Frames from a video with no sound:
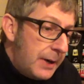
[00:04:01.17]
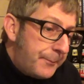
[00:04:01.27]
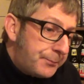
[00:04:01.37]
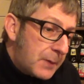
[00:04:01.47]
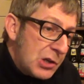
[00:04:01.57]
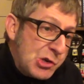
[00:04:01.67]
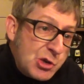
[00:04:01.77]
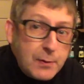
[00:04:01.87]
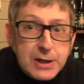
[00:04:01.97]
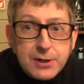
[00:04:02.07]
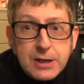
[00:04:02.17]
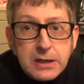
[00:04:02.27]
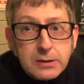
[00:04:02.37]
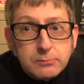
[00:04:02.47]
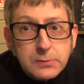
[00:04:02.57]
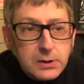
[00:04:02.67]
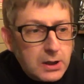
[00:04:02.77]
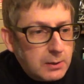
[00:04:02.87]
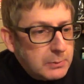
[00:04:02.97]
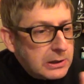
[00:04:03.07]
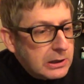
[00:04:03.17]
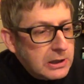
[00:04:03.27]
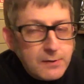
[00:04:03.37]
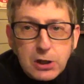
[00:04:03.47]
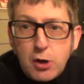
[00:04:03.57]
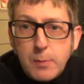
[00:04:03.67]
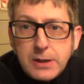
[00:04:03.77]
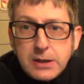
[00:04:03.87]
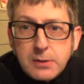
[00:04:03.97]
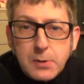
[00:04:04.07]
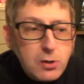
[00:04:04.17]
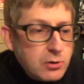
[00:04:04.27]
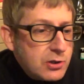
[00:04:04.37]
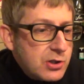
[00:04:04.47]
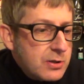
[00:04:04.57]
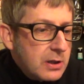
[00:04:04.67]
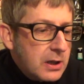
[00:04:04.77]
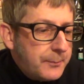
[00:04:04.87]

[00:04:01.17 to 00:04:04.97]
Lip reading: it, see what you think. Leave a comment in the box.